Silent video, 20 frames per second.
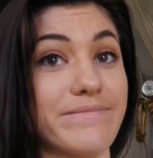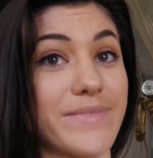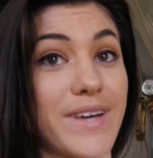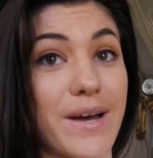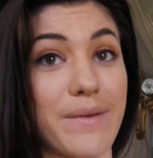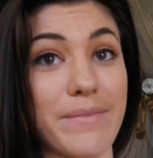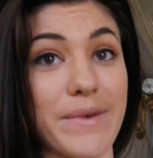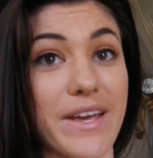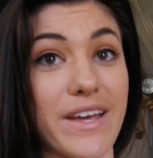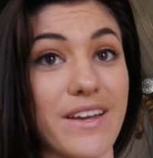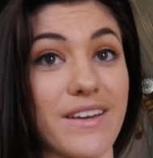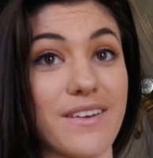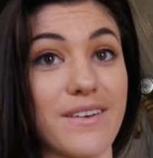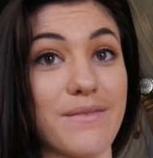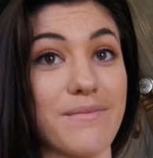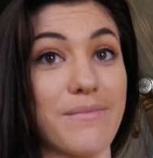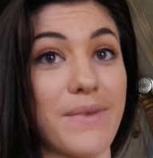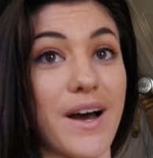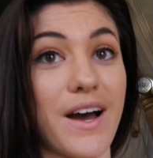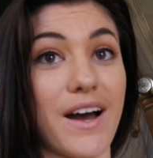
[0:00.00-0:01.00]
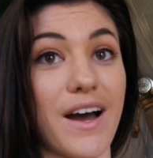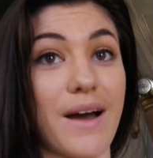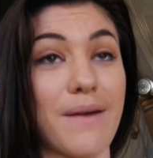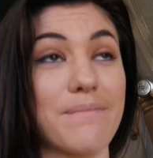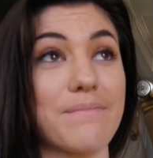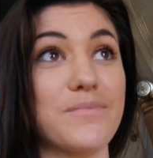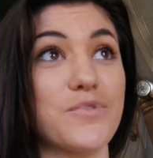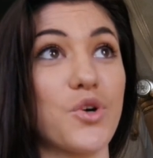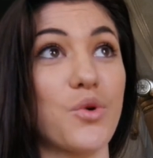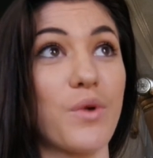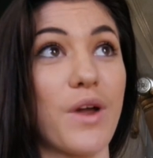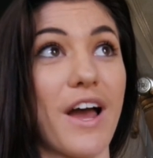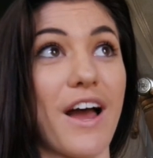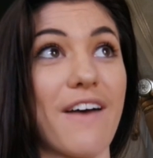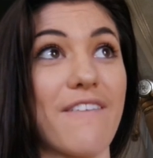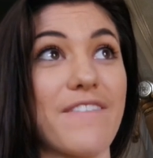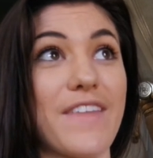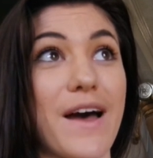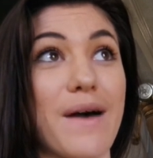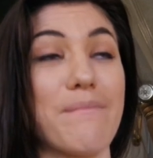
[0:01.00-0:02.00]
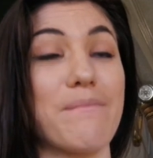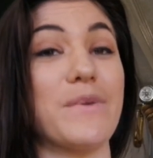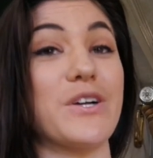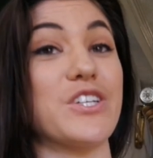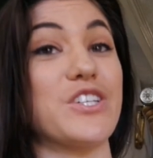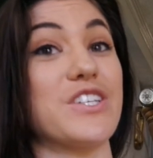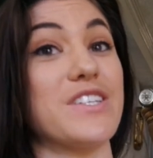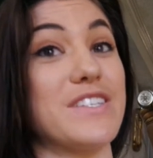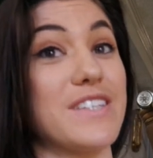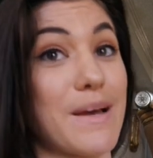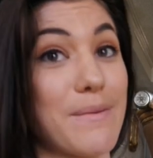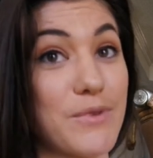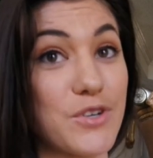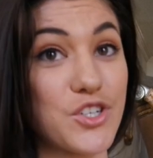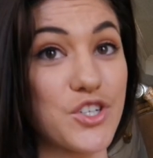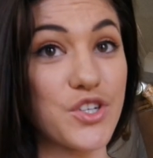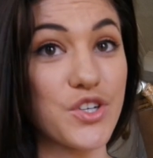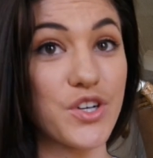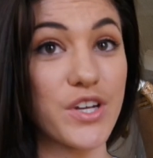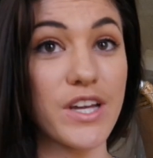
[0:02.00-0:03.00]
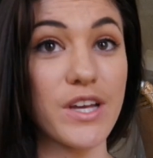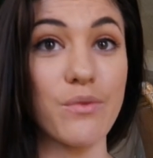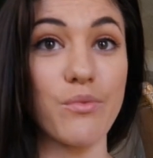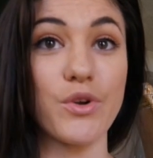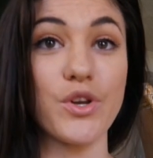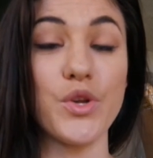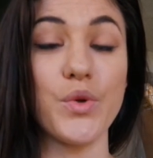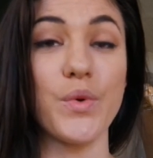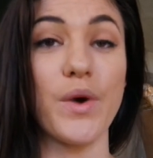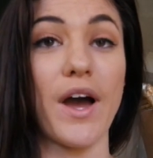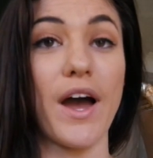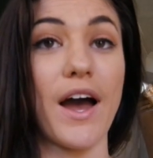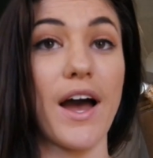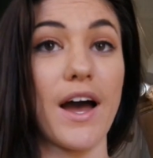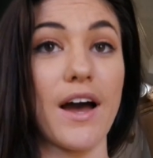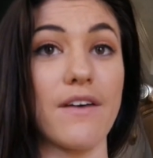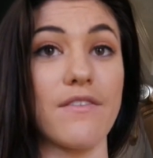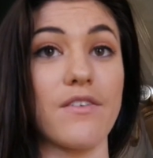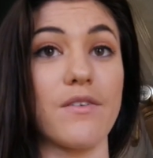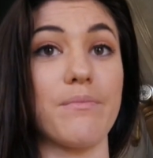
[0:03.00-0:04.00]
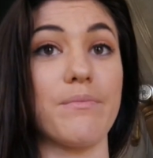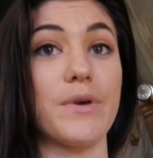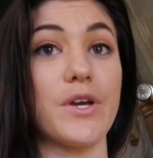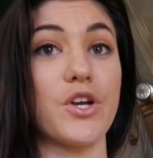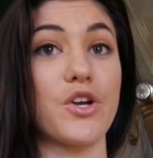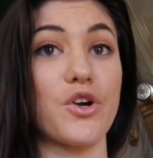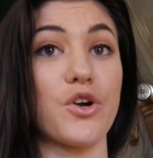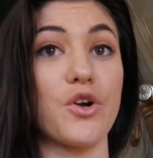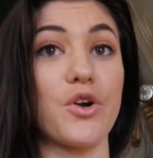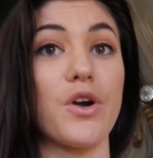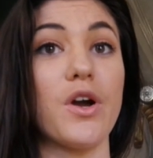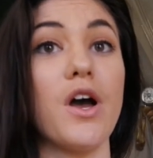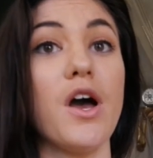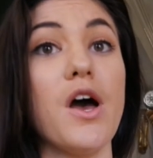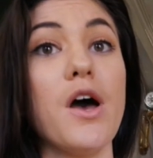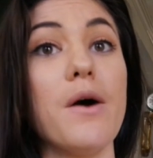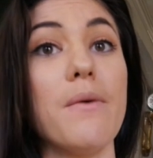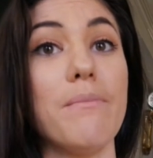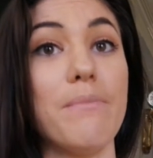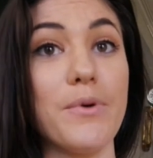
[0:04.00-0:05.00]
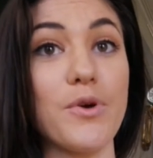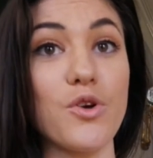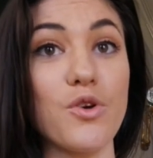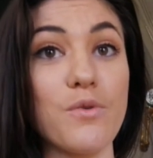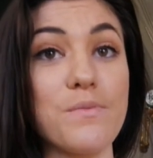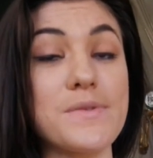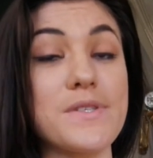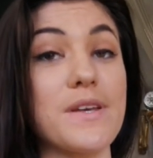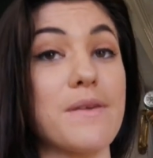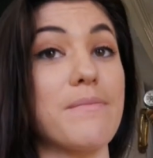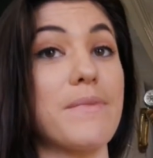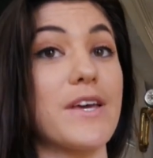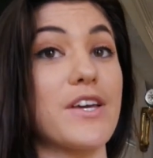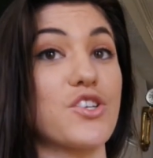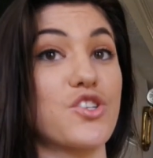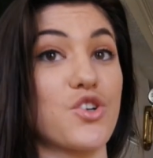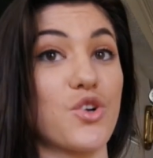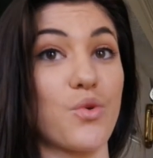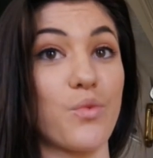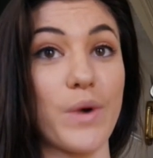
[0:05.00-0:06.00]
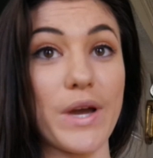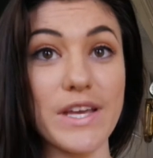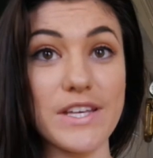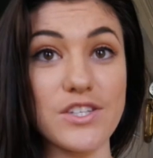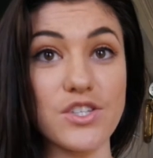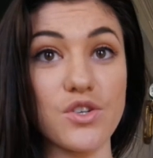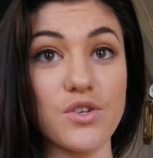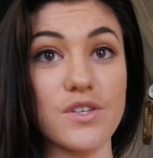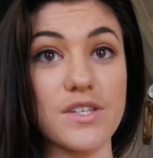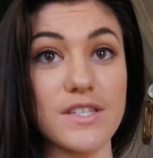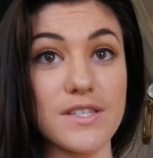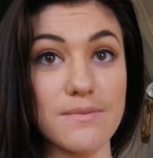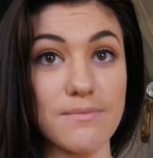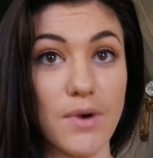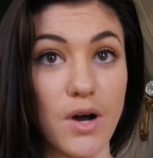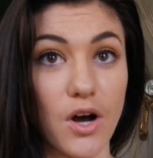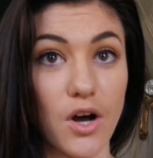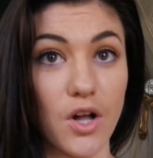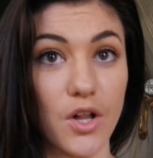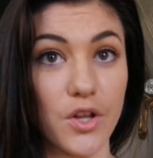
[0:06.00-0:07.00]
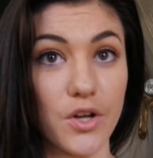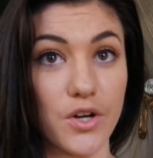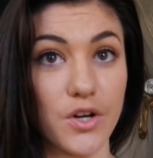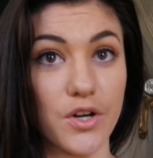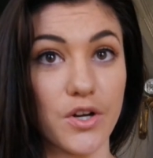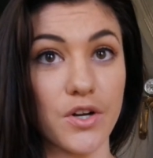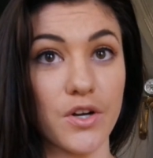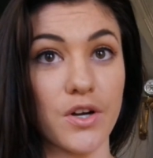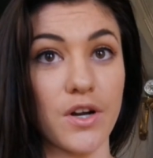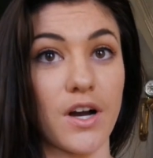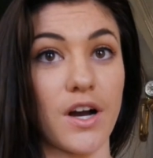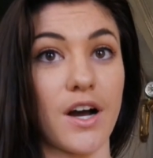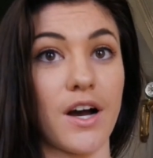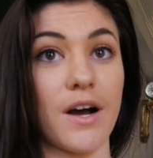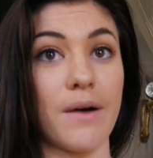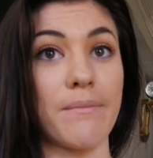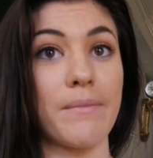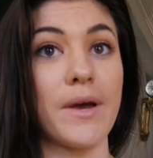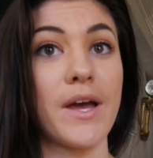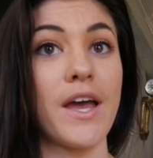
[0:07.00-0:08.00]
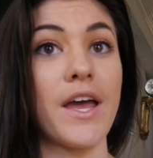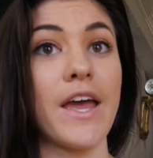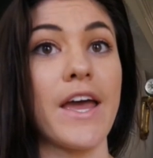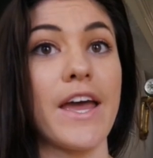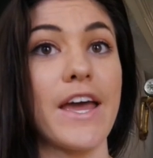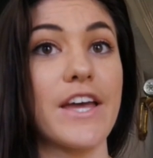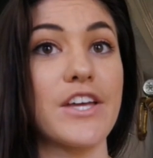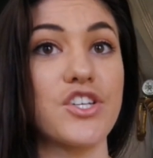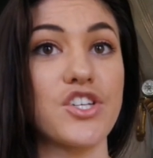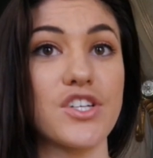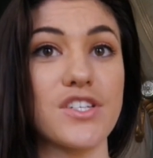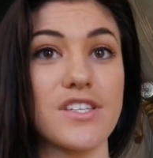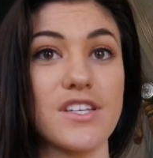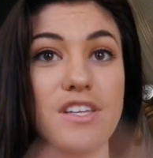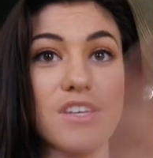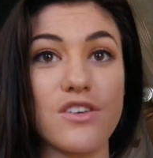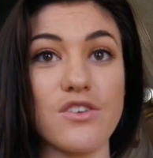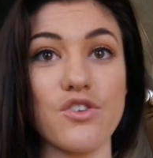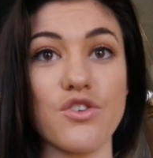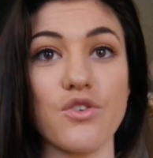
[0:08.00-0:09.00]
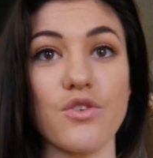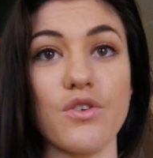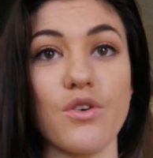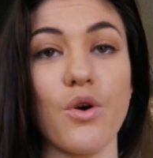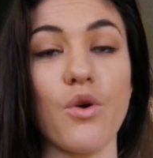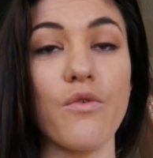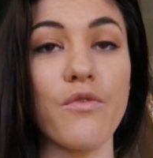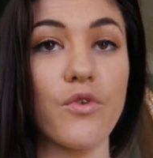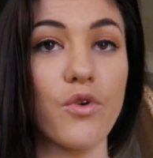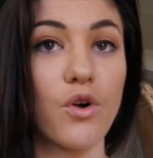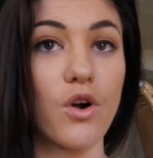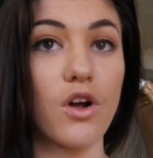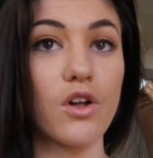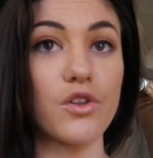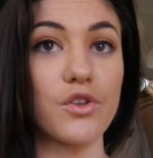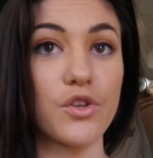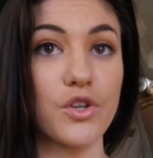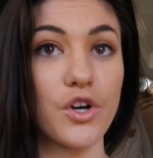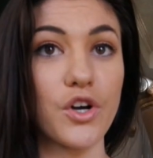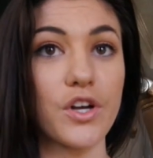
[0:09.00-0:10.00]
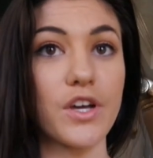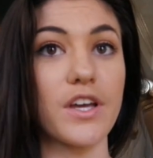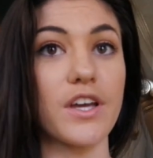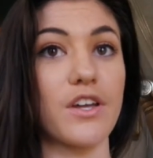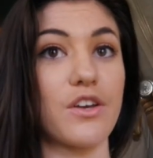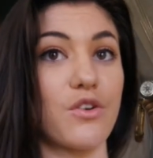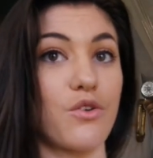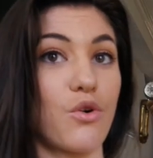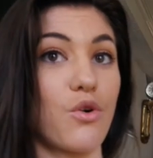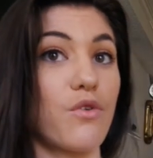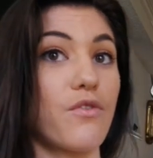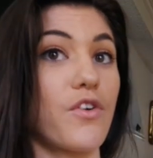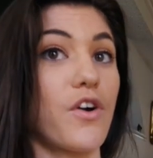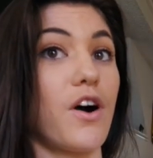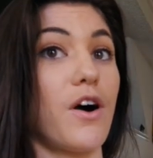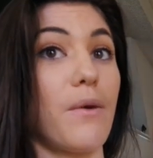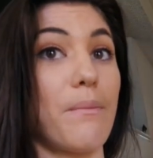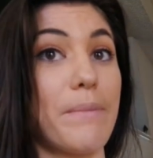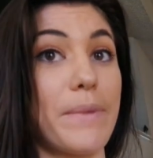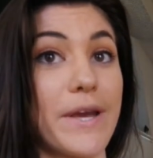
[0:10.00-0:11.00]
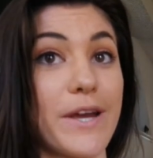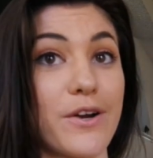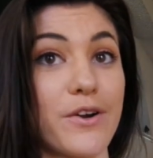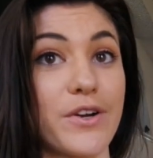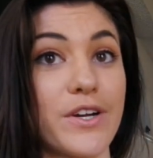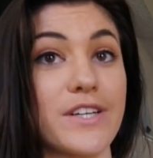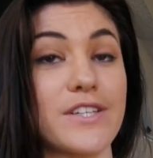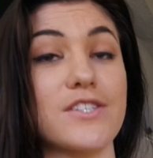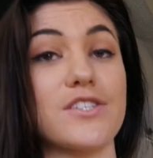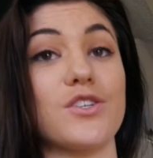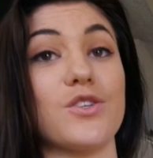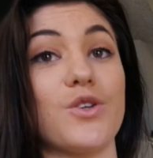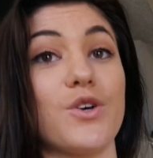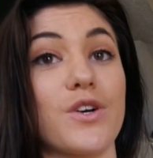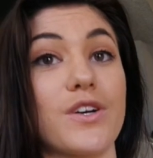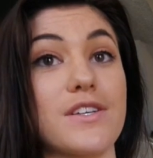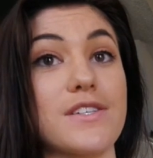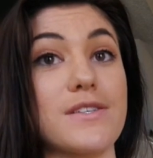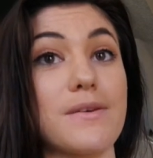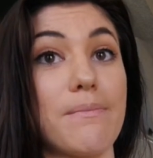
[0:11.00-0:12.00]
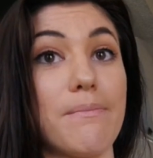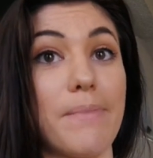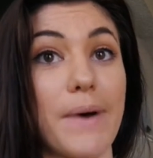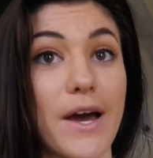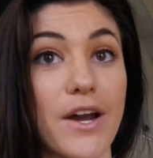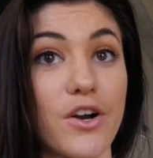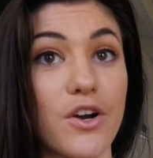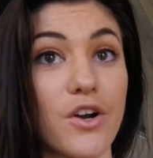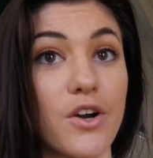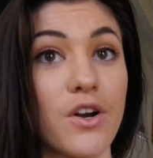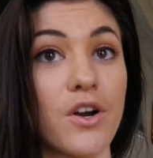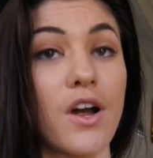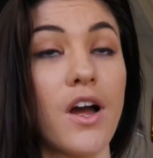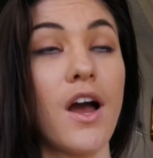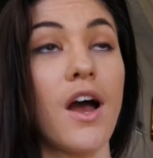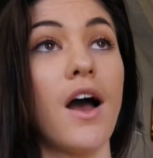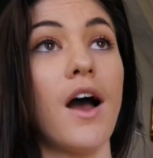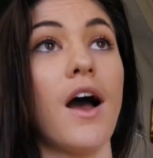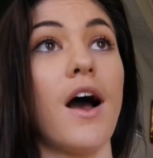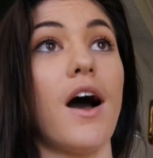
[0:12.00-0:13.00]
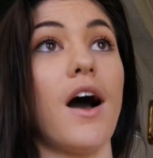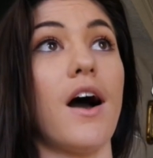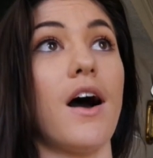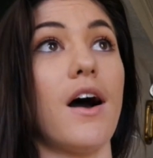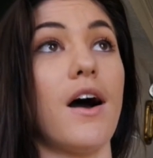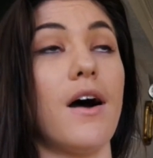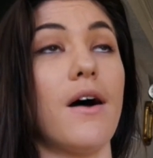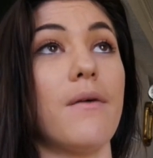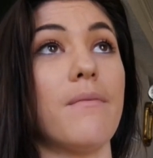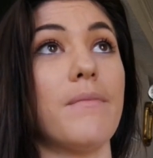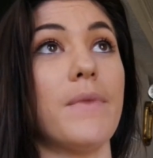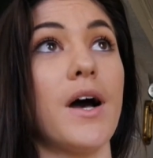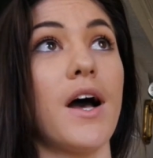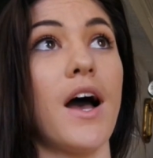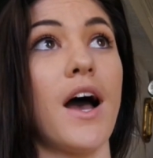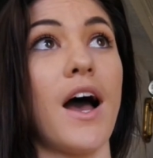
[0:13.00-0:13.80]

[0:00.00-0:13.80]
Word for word: i mean my, i don't have that much symmetry when you have bigger boobs it makes your waist look smaller um, it just your overall look and your overall appearance looks better. Um,